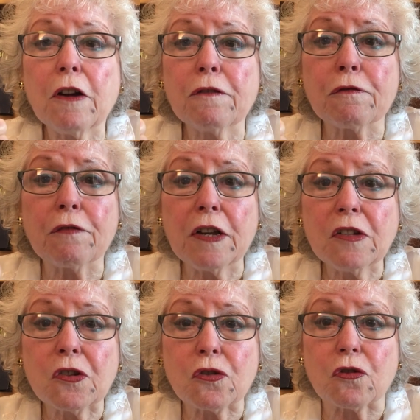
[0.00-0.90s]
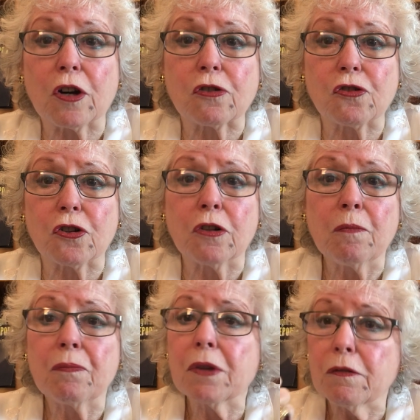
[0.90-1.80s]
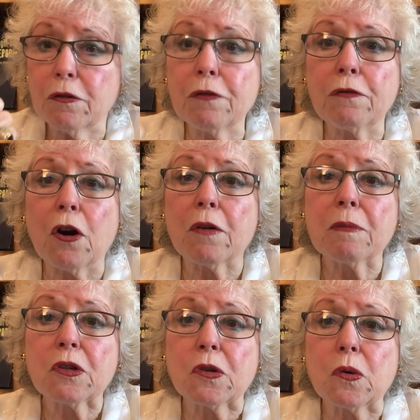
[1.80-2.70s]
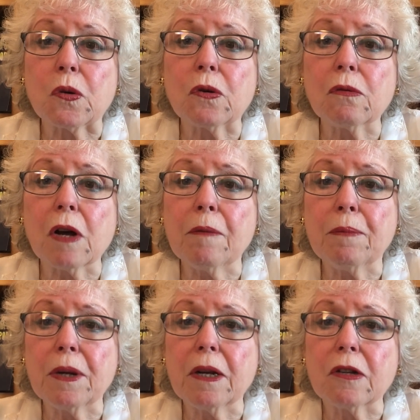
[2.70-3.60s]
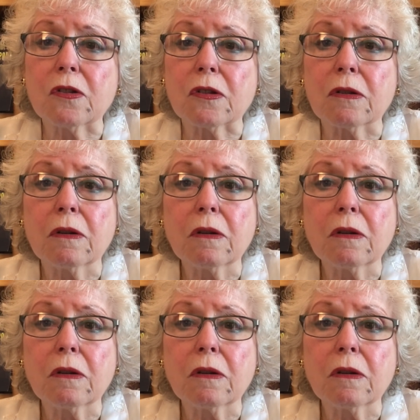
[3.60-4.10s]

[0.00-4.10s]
a fee structure for pharmaceutical companies.